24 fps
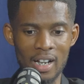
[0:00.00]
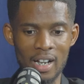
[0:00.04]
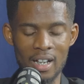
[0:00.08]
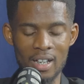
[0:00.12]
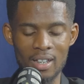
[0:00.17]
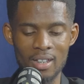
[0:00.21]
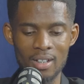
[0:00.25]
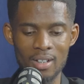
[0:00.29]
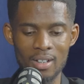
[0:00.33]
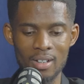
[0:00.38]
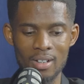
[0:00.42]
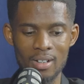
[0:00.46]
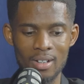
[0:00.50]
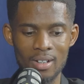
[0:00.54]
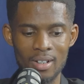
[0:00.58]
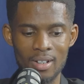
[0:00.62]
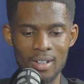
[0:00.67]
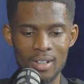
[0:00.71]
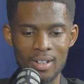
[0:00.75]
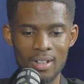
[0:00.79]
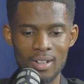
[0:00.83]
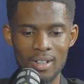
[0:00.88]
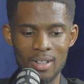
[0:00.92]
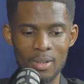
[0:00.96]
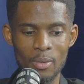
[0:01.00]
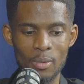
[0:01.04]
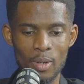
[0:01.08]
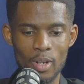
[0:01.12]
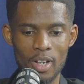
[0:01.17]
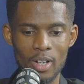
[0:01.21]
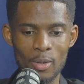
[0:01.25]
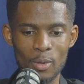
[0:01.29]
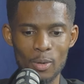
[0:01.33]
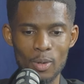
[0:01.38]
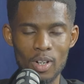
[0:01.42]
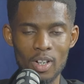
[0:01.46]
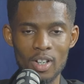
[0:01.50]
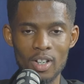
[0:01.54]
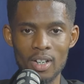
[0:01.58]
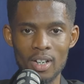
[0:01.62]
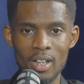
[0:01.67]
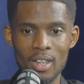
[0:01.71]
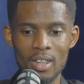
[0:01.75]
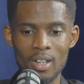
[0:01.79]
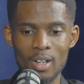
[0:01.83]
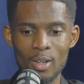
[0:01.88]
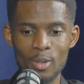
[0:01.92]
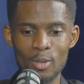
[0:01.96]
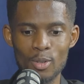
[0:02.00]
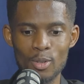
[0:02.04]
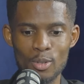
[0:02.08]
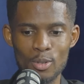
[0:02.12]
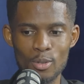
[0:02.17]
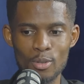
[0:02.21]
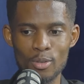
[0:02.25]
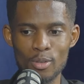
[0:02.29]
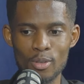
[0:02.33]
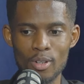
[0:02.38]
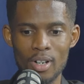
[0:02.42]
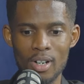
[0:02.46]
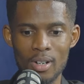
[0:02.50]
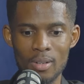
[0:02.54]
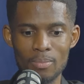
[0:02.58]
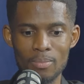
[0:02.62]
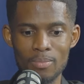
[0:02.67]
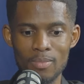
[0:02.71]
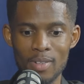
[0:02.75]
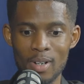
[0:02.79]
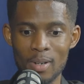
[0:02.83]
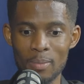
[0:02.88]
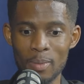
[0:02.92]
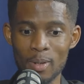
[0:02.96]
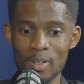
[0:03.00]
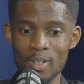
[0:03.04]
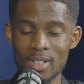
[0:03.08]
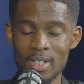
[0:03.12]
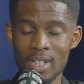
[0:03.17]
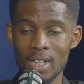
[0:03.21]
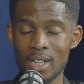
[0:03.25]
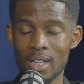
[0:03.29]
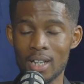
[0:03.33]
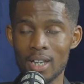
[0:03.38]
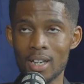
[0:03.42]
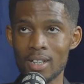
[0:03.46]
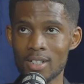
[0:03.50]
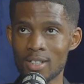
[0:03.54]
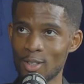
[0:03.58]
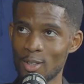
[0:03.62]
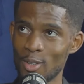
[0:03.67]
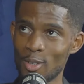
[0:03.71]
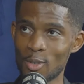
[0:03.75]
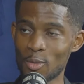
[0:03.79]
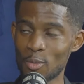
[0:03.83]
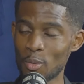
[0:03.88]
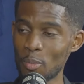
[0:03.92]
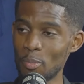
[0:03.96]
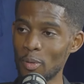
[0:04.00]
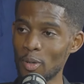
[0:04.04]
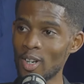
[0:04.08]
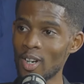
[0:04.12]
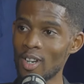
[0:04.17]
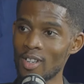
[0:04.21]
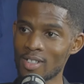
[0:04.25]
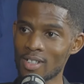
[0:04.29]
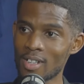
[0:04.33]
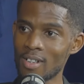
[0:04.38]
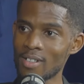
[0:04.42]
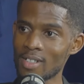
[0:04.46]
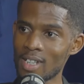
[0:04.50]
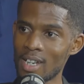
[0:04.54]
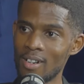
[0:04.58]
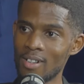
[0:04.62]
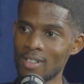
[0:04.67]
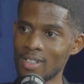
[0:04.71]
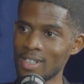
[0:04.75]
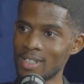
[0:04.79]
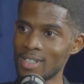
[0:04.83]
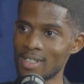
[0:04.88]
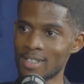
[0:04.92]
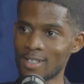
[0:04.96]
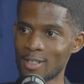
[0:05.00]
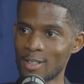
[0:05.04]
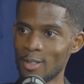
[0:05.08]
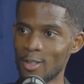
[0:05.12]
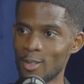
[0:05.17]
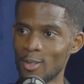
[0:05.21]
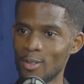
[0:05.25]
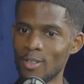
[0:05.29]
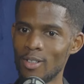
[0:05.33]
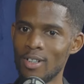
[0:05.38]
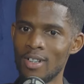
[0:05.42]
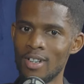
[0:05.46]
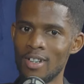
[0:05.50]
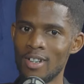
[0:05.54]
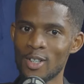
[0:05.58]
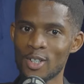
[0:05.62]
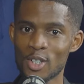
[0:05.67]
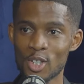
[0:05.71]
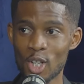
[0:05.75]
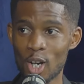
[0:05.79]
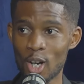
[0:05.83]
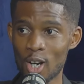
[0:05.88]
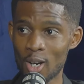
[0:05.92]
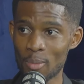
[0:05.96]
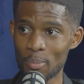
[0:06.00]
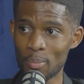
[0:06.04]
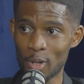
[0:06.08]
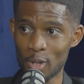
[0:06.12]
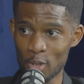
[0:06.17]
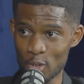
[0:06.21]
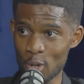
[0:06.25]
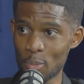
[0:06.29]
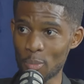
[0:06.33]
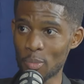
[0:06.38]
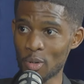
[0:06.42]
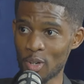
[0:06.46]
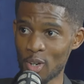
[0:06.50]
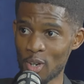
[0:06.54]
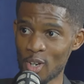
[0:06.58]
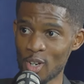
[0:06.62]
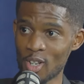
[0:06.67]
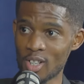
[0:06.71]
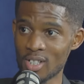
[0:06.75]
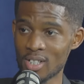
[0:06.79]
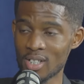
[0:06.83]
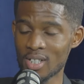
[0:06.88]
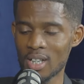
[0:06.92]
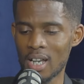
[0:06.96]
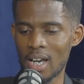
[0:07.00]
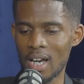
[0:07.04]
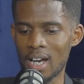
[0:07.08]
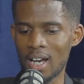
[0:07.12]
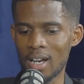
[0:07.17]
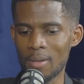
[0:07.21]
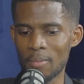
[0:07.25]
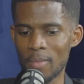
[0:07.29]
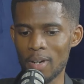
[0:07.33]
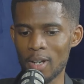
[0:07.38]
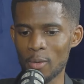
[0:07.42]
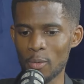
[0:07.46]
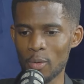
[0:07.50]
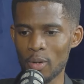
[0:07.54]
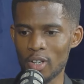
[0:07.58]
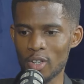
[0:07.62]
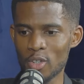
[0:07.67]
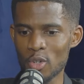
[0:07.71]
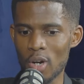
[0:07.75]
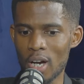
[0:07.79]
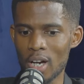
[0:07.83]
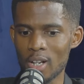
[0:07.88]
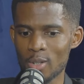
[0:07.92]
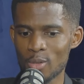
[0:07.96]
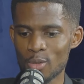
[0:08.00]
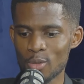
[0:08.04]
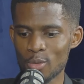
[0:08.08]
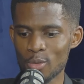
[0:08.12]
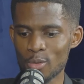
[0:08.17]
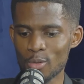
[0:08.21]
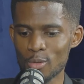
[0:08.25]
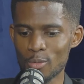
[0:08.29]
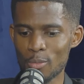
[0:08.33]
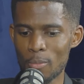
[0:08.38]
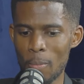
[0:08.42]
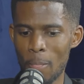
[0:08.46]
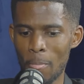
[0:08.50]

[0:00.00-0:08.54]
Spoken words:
I think I think we can all learn a thing or two about delegating, because we burn ourselves out as, startup entrepreneurs, and we try to